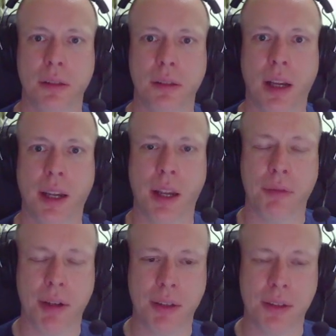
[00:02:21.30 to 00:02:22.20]
I can
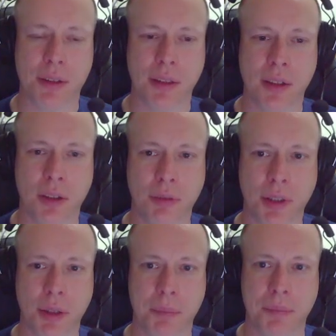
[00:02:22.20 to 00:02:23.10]
quite easily go over
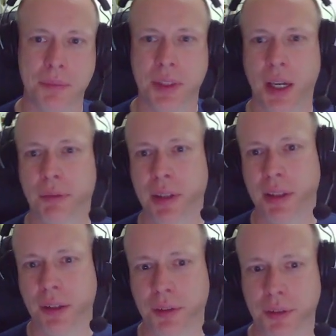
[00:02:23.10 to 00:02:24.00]
them. Now with
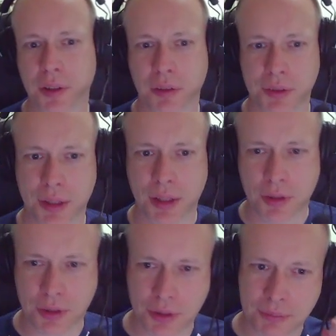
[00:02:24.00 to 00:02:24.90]
this code
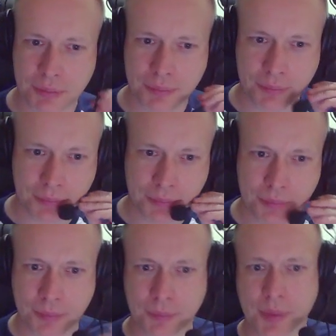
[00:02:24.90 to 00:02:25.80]
structure
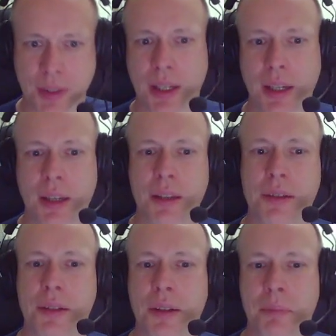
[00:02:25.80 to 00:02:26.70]

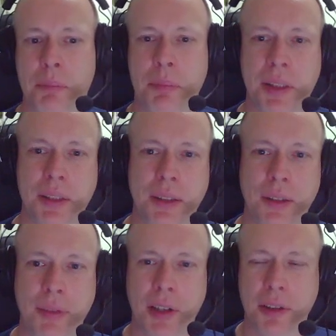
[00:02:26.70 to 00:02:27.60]
is a bit
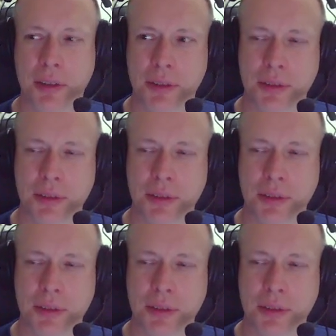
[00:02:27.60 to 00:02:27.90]
difficult,